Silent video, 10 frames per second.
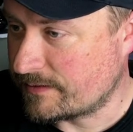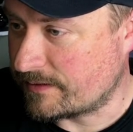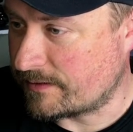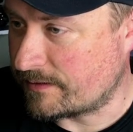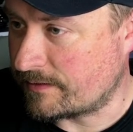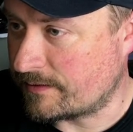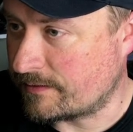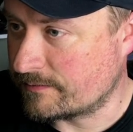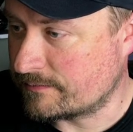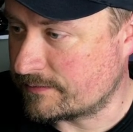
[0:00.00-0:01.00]

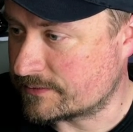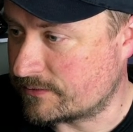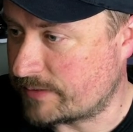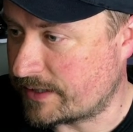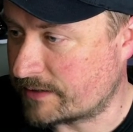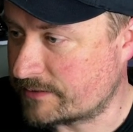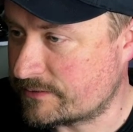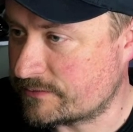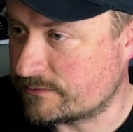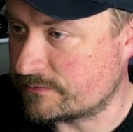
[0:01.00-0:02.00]
Let's go back
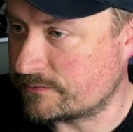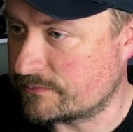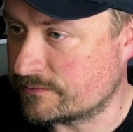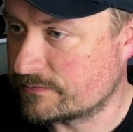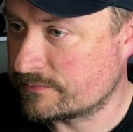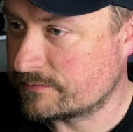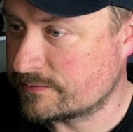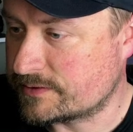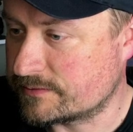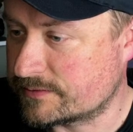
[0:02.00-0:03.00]
to
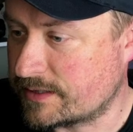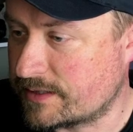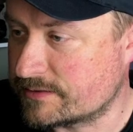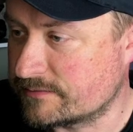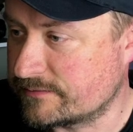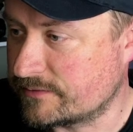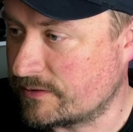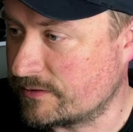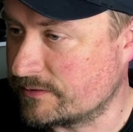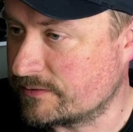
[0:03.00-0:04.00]
Geocaching
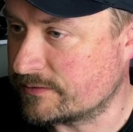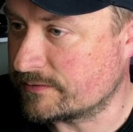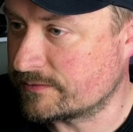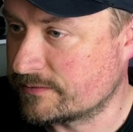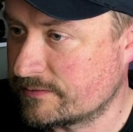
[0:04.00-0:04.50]
Vlogger.